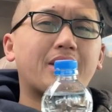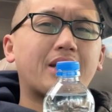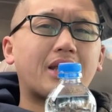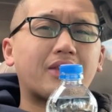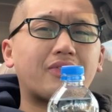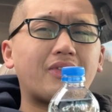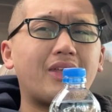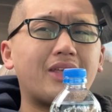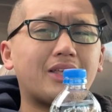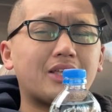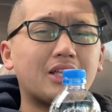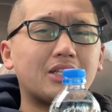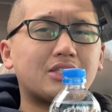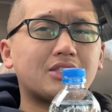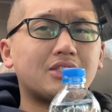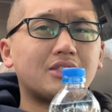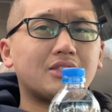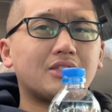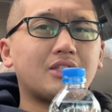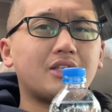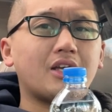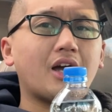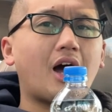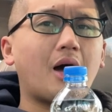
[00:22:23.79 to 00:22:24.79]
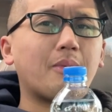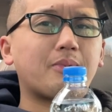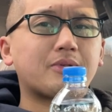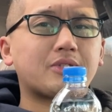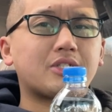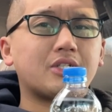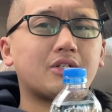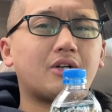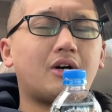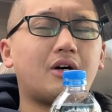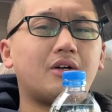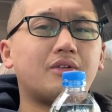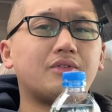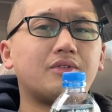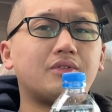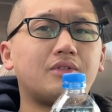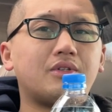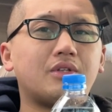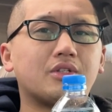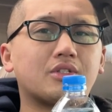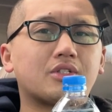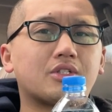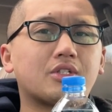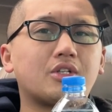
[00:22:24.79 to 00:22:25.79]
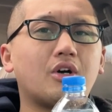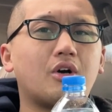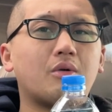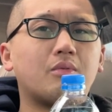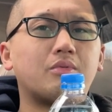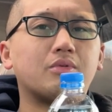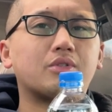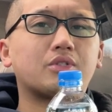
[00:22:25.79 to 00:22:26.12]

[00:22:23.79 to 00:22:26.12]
I think it's the opposite on the scope.